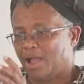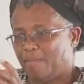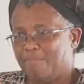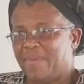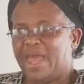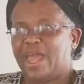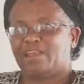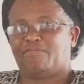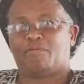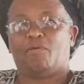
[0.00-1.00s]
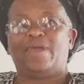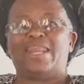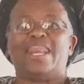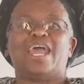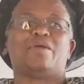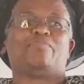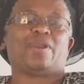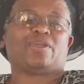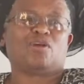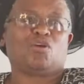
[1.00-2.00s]
men from a
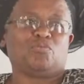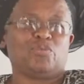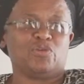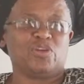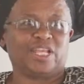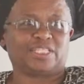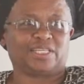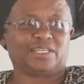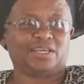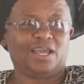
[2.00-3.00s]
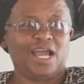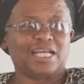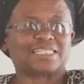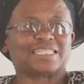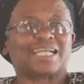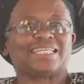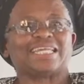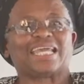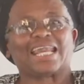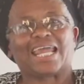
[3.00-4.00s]
neighboring community
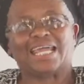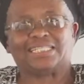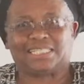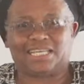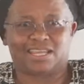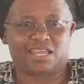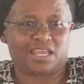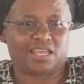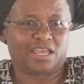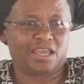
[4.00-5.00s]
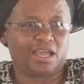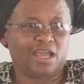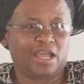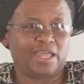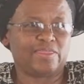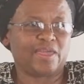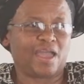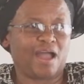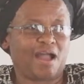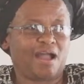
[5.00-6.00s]
started grazing
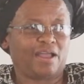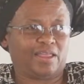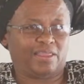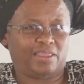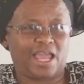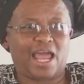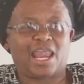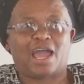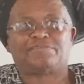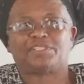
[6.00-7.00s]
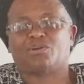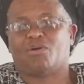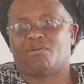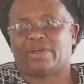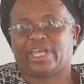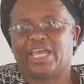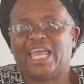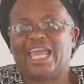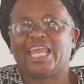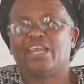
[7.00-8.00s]
their livestock
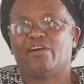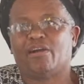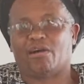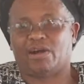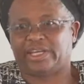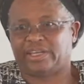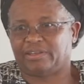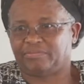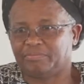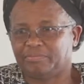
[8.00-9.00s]
in her garden.